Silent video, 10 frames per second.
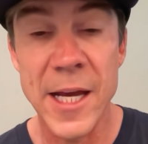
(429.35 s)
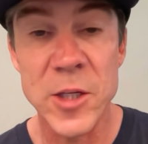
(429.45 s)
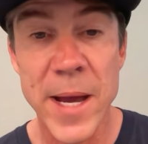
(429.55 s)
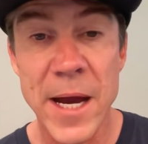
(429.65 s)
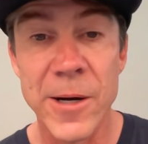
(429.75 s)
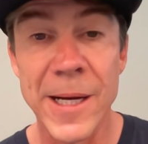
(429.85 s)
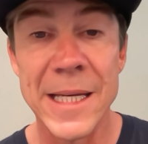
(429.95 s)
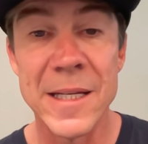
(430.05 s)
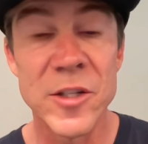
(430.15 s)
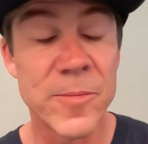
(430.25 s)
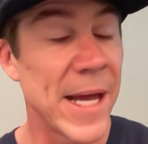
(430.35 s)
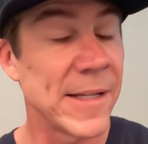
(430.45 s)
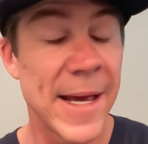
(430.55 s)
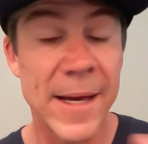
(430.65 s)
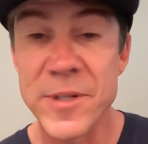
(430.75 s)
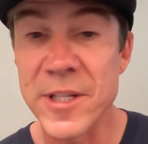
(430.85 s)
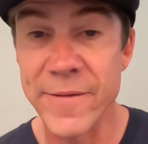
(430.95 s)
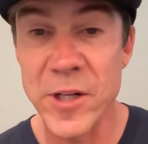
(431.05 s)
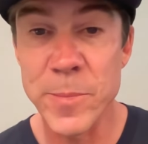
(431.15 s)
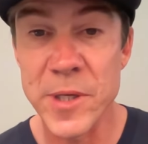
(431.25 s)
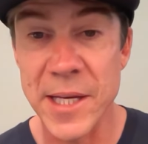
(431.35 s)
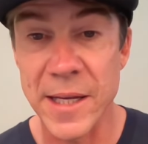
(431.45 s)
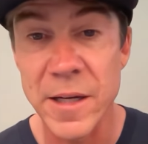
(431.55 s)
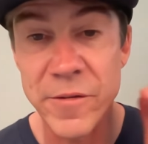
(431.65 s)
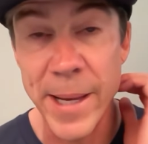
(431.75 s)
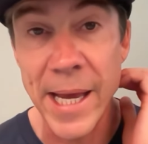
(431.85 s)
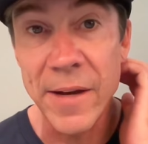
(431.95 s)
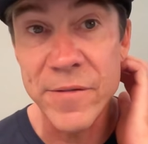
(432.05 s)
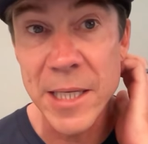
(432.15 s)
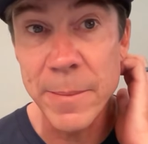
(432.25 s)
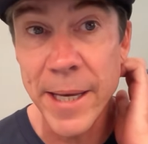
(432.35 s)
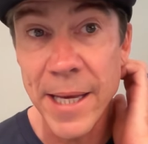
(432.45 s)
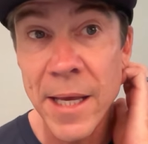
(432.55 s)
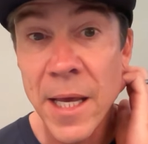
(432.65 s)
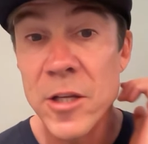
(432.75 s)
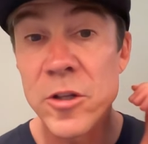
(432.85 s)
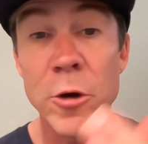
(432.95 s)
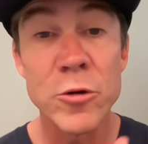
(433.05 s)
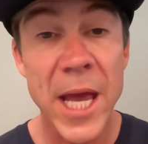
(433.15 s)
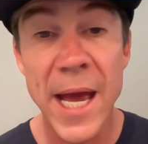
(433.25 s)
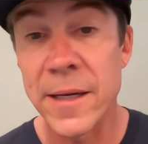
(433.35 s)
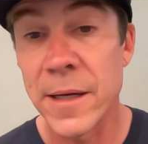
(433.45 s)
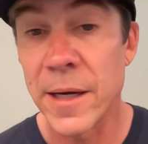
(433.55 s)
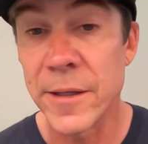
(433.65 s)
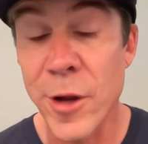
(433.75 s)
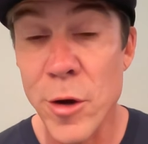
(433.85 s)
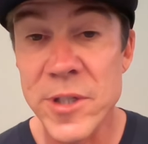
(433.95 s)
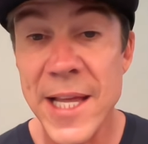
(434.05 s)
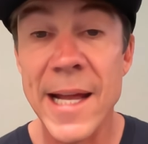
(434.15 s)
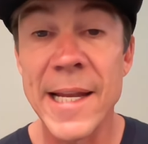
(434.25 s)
X power is smack dab 70% of my FTP. So CoachCat knows that.